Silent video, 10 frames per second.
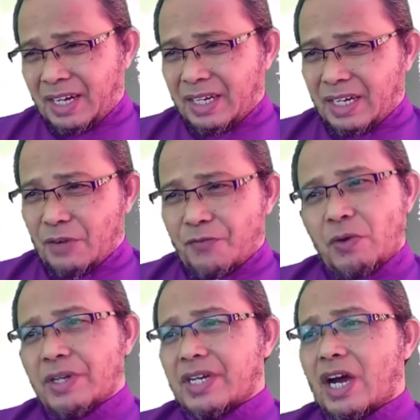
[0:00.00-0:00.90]
And
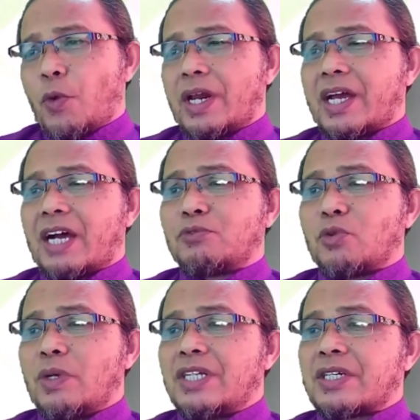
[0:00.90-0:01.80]
viewers are
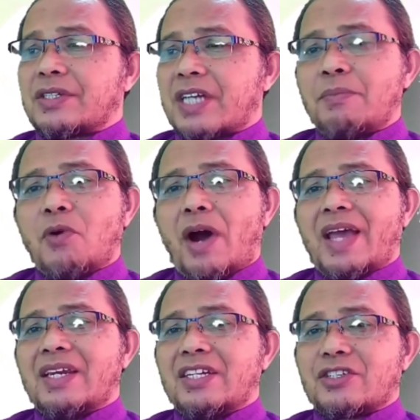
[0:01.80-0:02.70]
welcome to list some
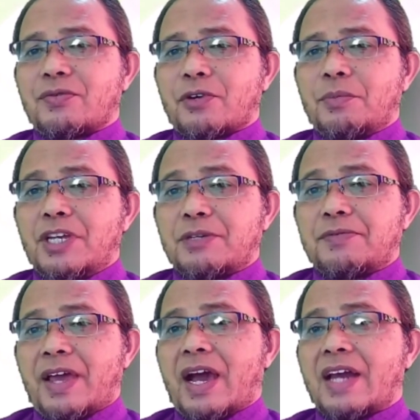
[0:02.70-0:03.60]
more ideas from
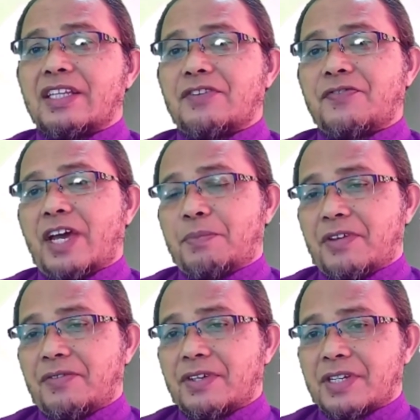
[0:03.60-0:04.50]
each fact
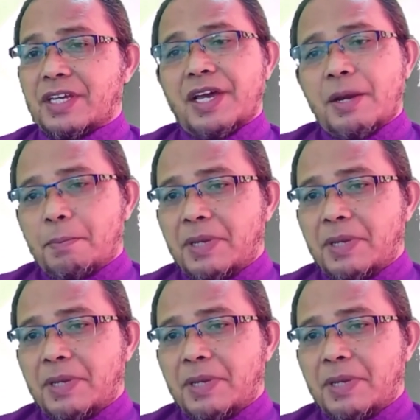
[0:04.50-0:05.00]
identified previously.